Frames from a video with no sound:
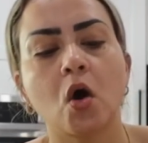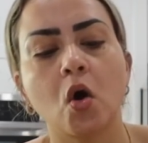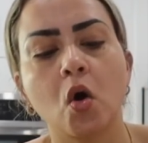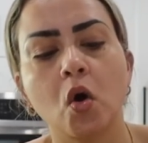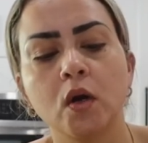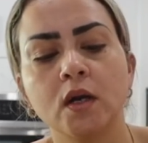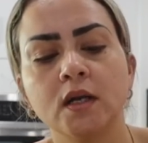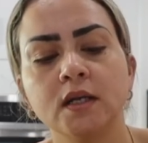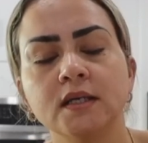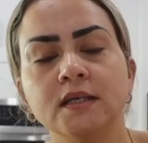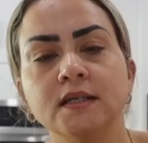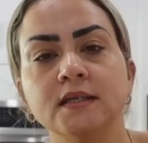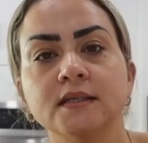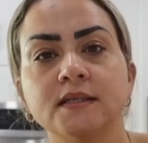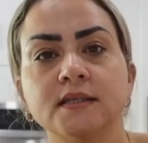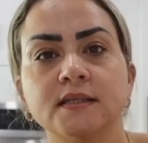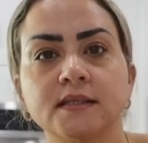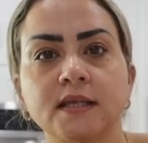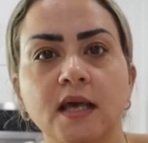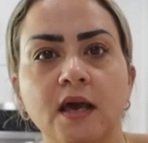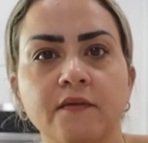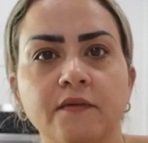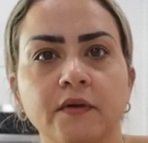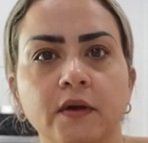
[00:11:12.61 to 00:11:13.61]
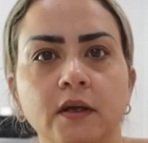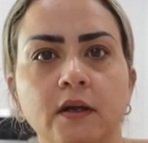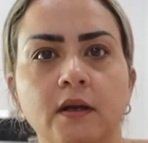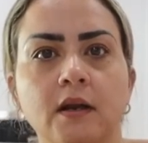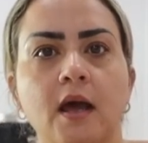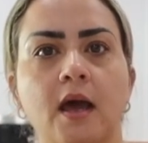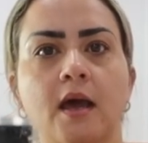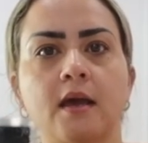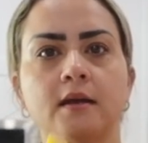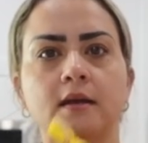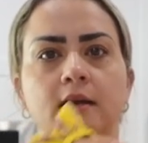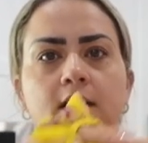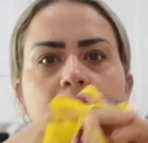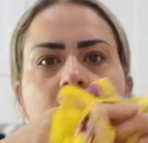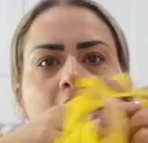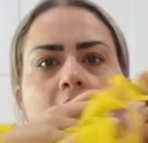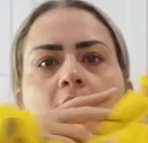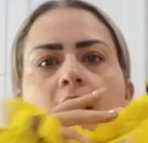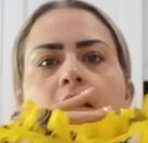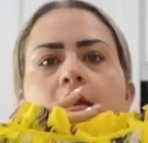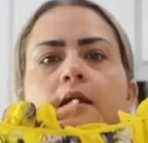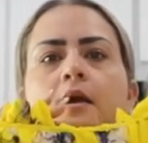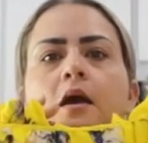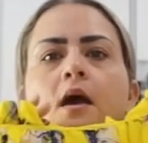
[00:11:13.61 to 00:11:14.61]
Only
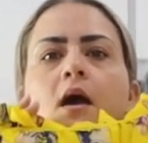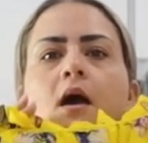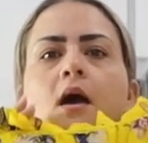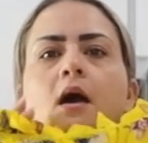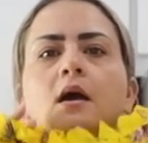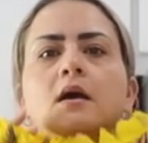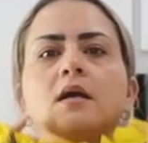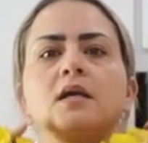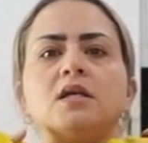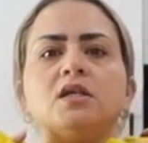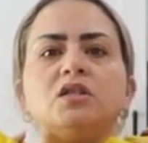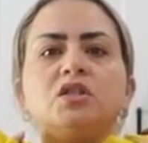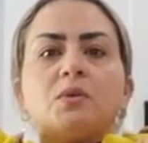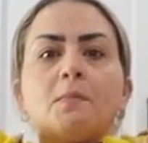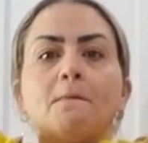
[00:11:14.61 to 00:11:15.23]
$7.99. And it's